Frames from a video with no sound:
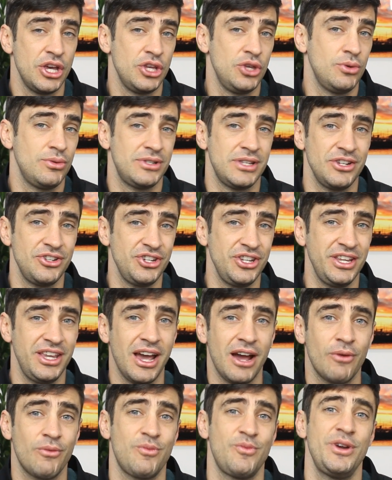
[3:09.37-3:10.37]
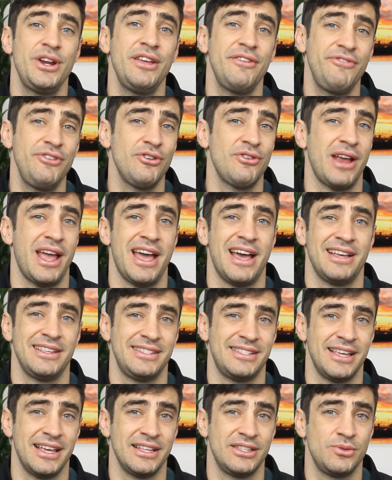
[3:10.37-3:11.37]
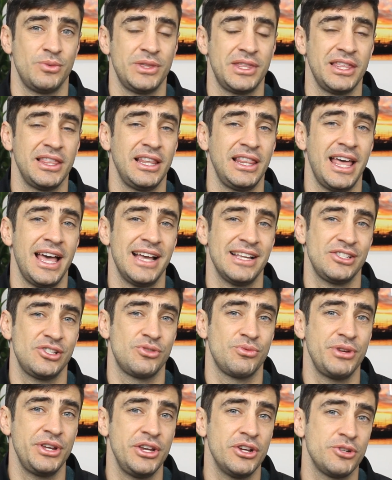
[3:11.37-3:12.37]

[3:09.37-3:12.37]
You essentially got rid of your assets within the last three